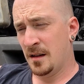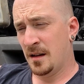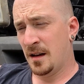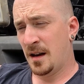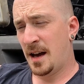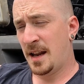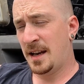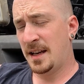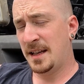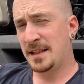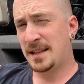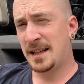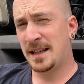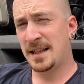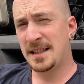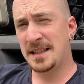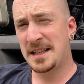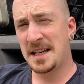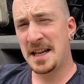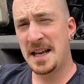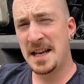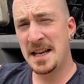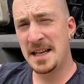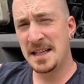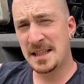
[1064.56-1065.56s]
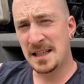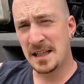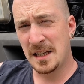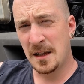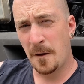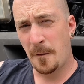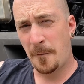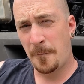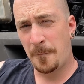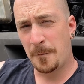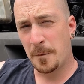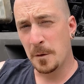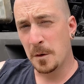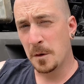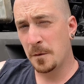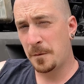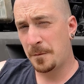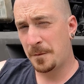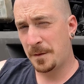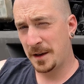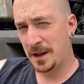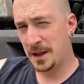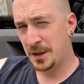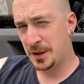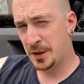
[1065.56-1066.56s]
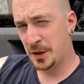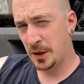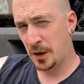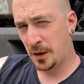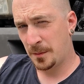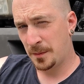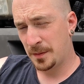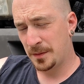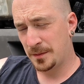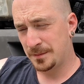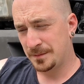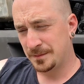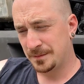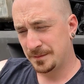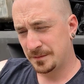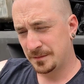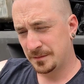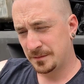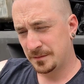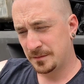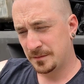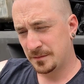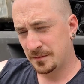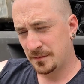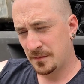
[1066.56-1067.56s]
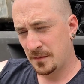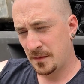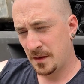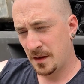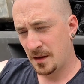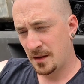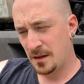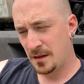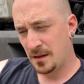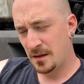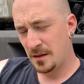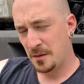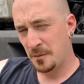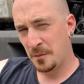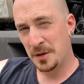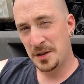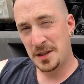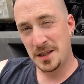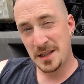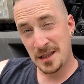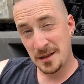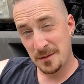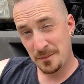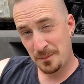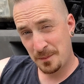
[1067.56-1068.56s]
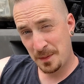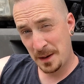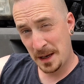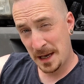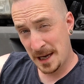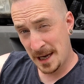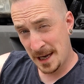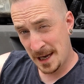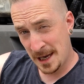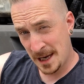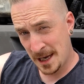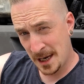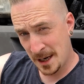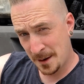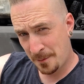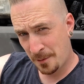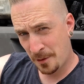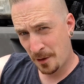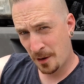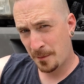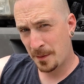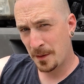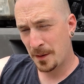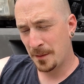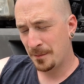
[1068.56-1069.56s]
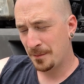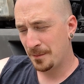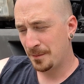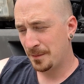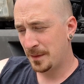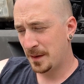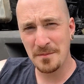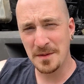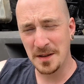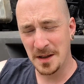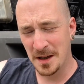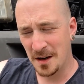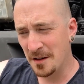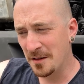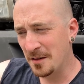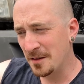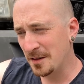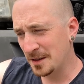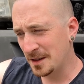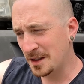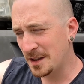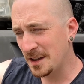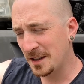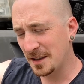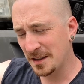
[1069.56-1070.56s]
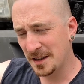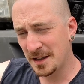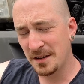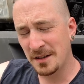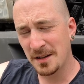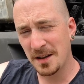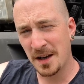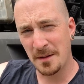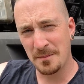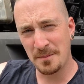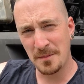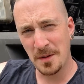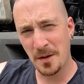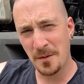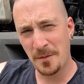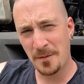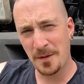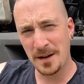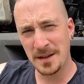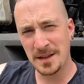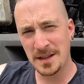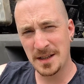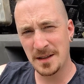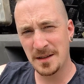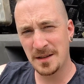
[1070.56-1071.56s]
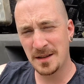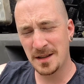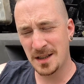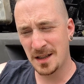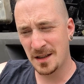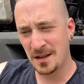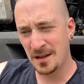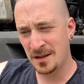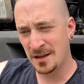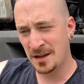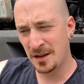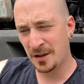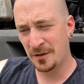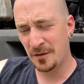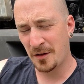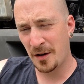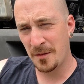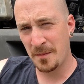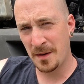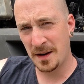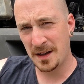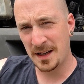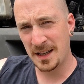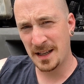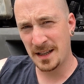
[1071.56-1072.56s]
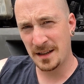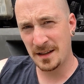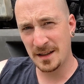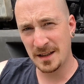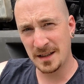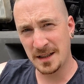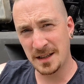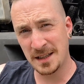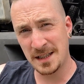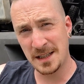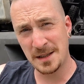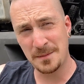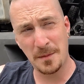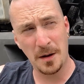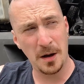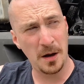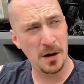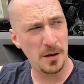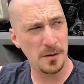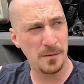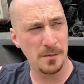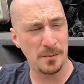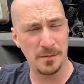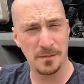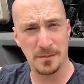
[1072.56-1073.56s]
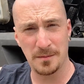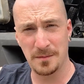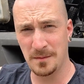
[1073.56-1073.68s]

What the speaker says: And he said it's easily a 4-figure job, which is a big problem. You know, I'm not afraid to throw money at it because it's my home.